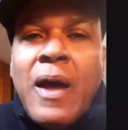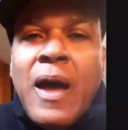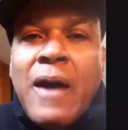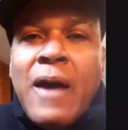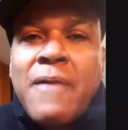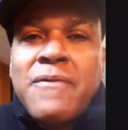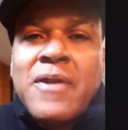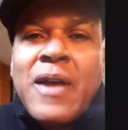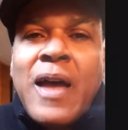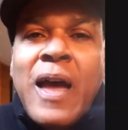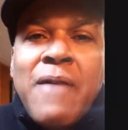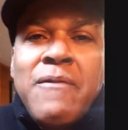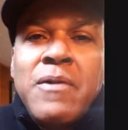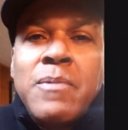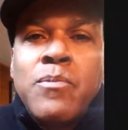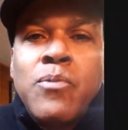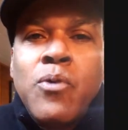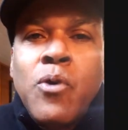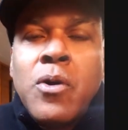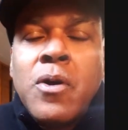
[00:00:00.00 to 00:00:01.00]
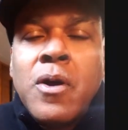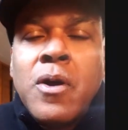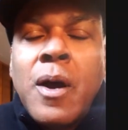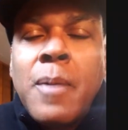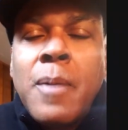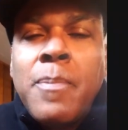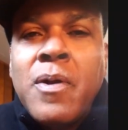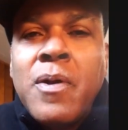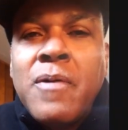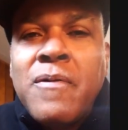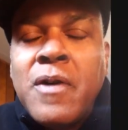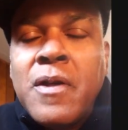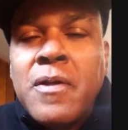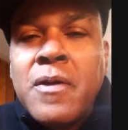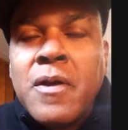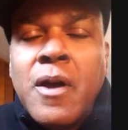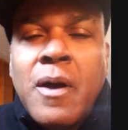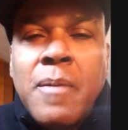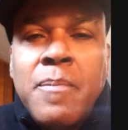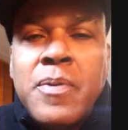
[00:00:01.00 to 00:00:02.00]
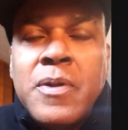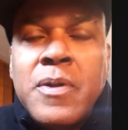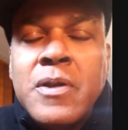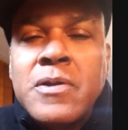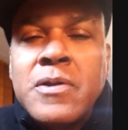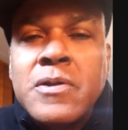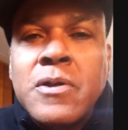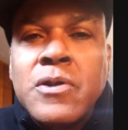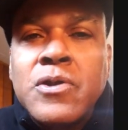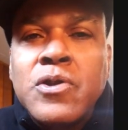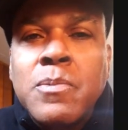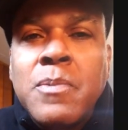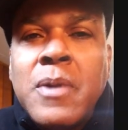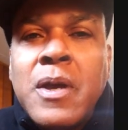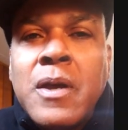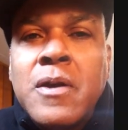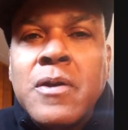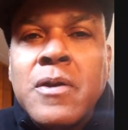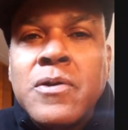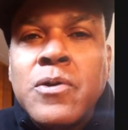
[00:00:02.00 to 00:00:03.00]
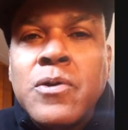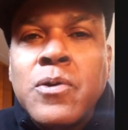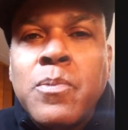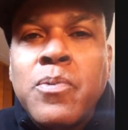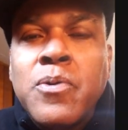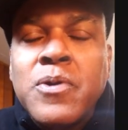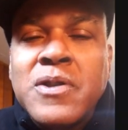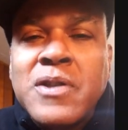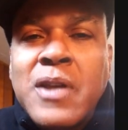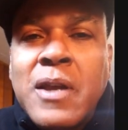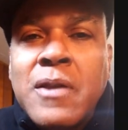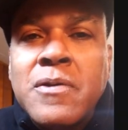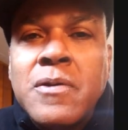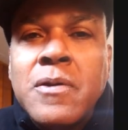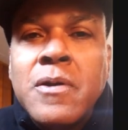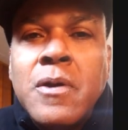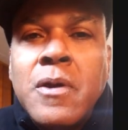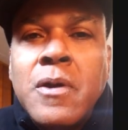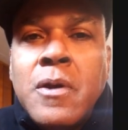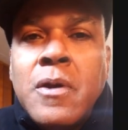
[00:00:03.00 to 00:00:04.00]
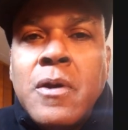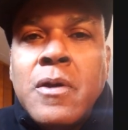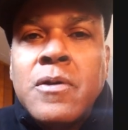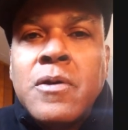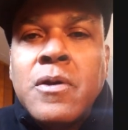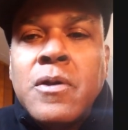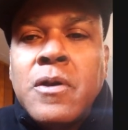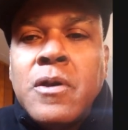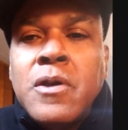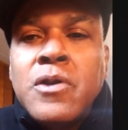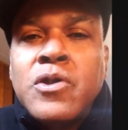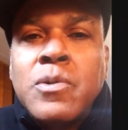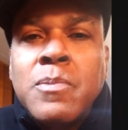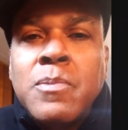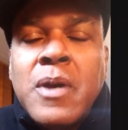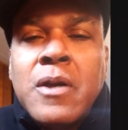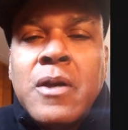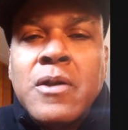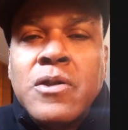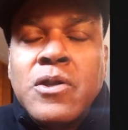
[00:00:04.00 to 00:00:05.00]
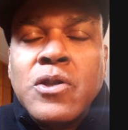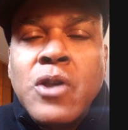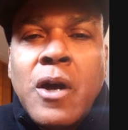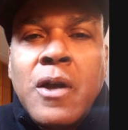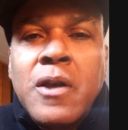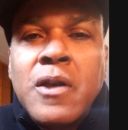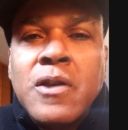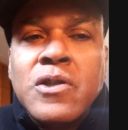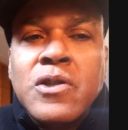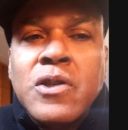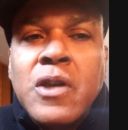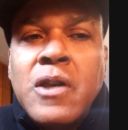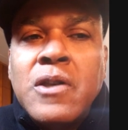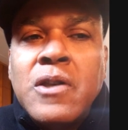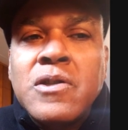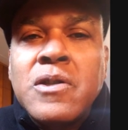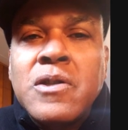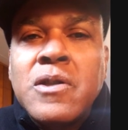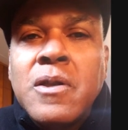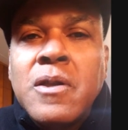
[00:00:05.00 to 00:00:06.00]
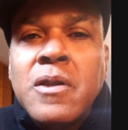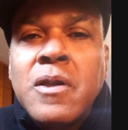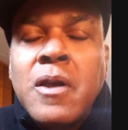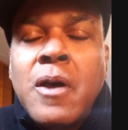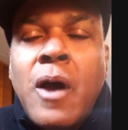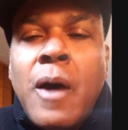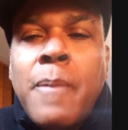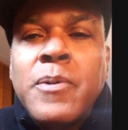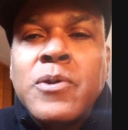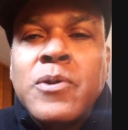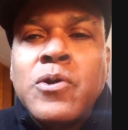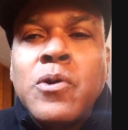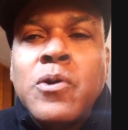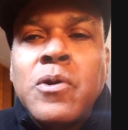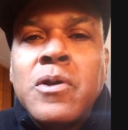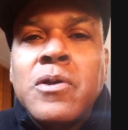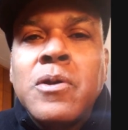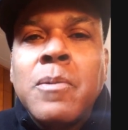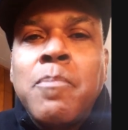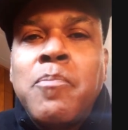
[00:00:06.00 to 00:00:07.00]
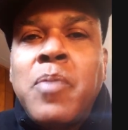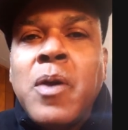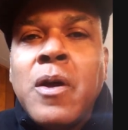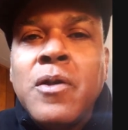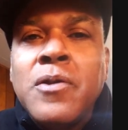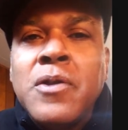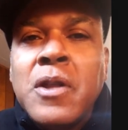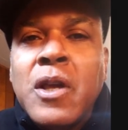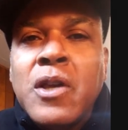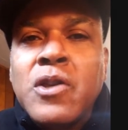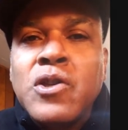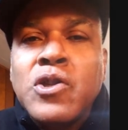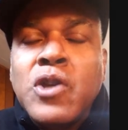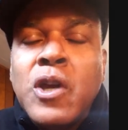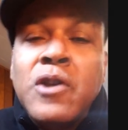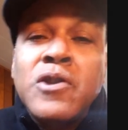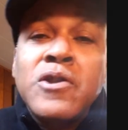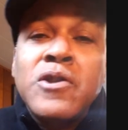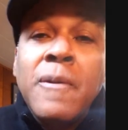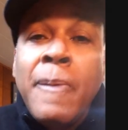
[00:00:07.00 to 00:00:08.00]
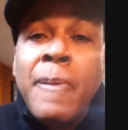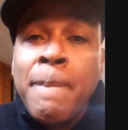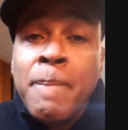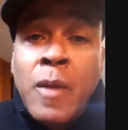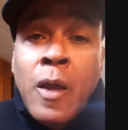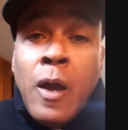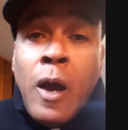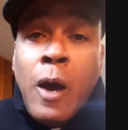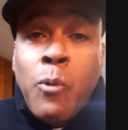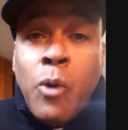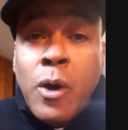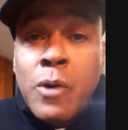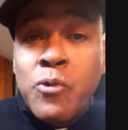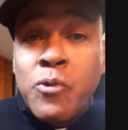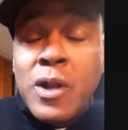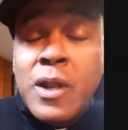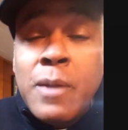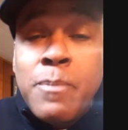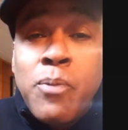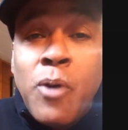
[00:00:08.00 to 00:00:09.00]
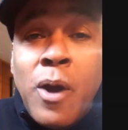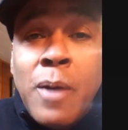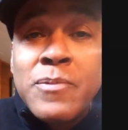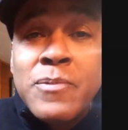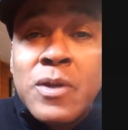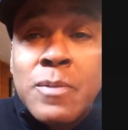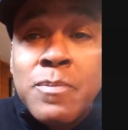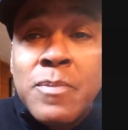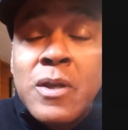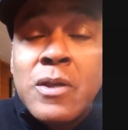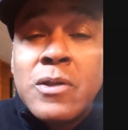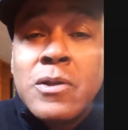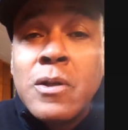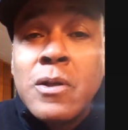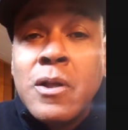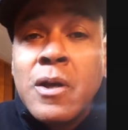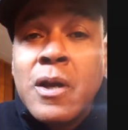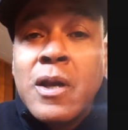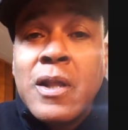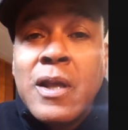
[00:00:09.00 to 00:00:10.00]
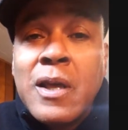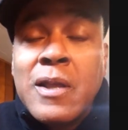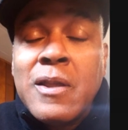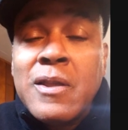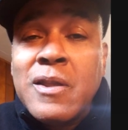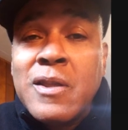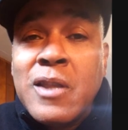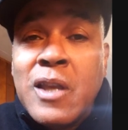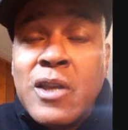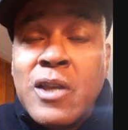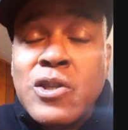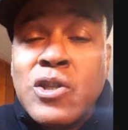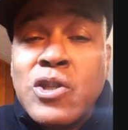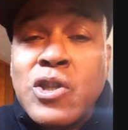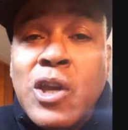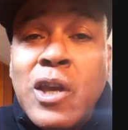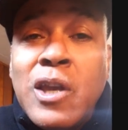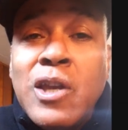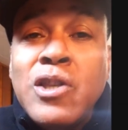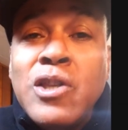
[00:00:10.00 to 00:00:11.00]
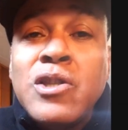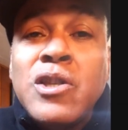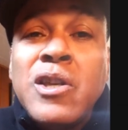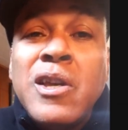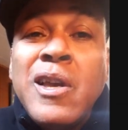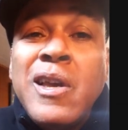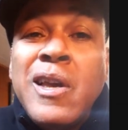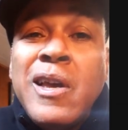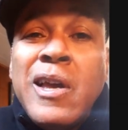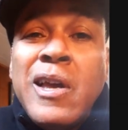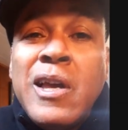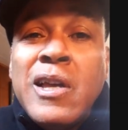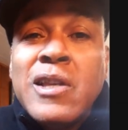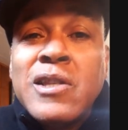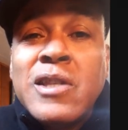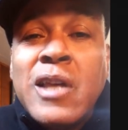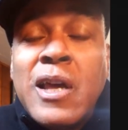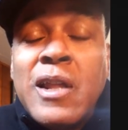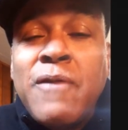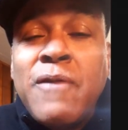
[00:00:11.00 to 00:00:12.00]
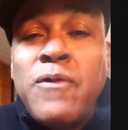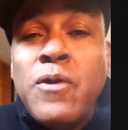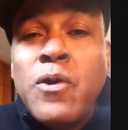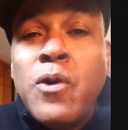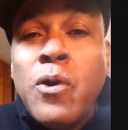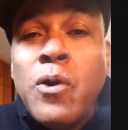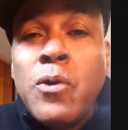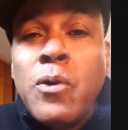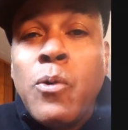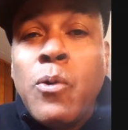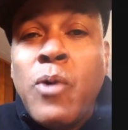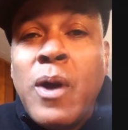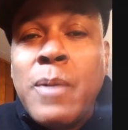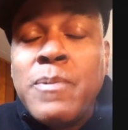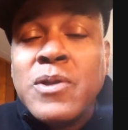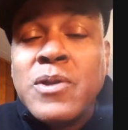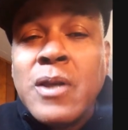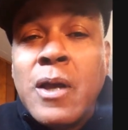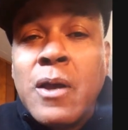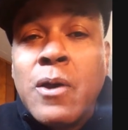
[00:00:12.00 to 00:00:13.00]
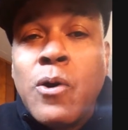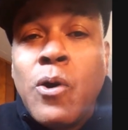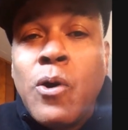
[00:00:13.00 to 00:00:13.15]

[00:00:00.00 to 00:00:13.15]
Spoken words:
after having brought a couple of other companies to Jamaica to present to the Jamaican Stock Exchange the opportunity to build an exchange. And what really prompted me to looking at the exchange is that if you go to a website